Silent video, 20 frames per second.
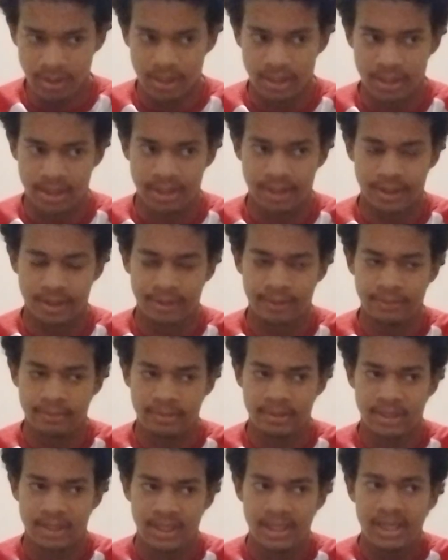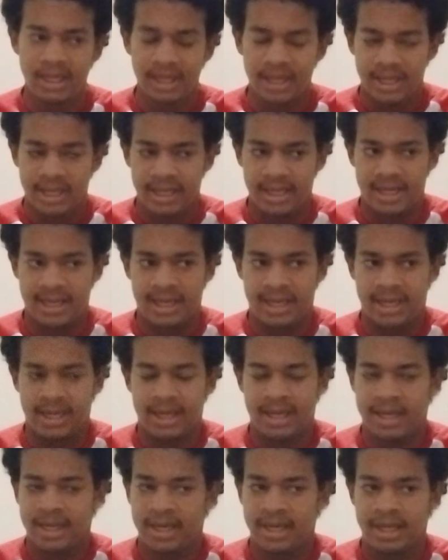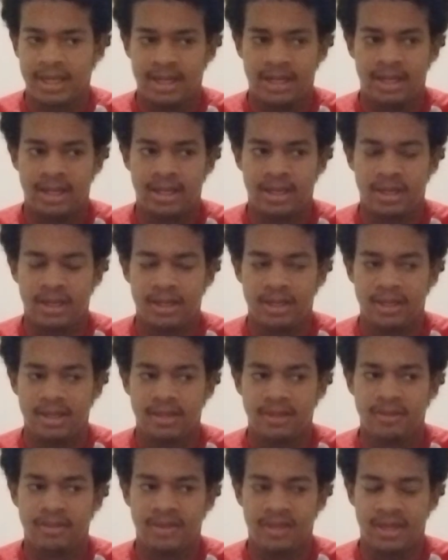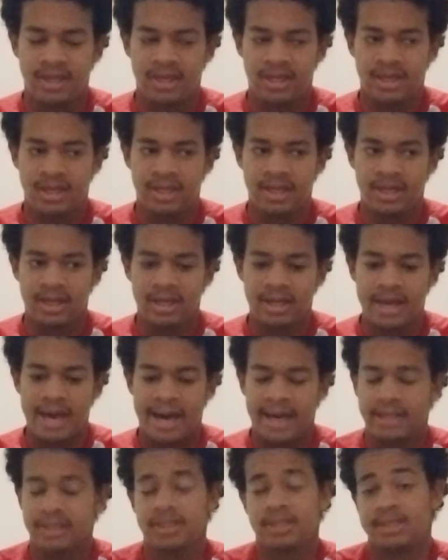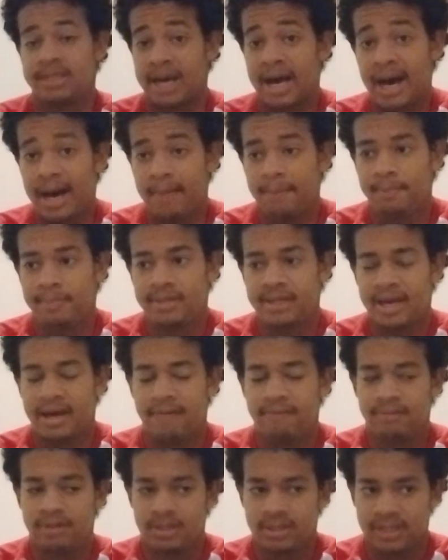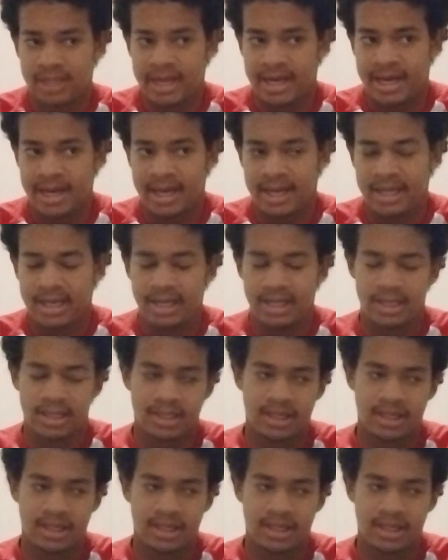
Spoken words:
Um, and then I stopped after that.